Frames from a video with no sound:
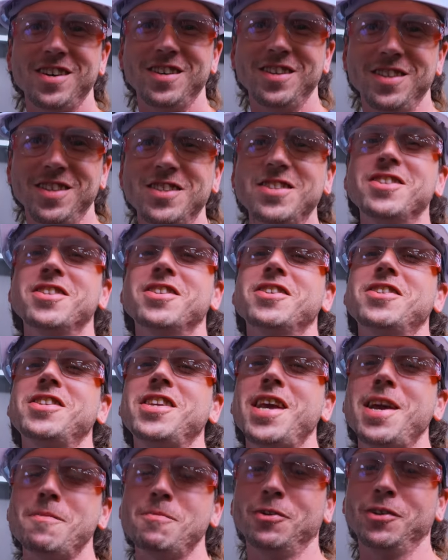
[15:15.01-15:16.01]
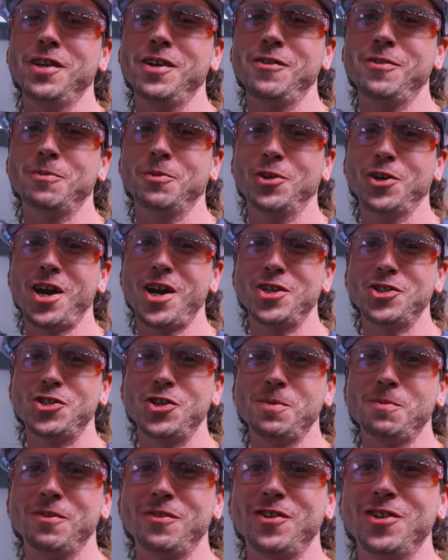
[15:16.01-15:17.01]
This is Assambly from Garage
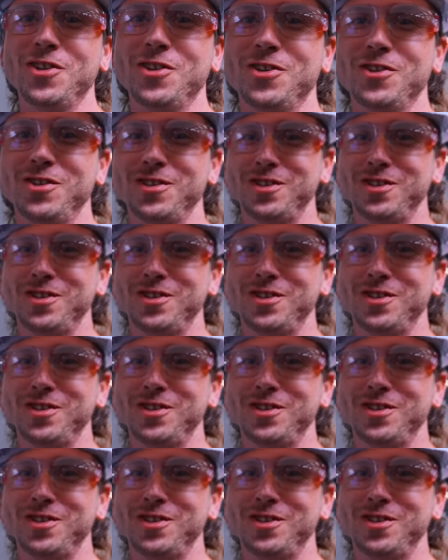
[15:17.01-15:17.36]
Gym Reviews.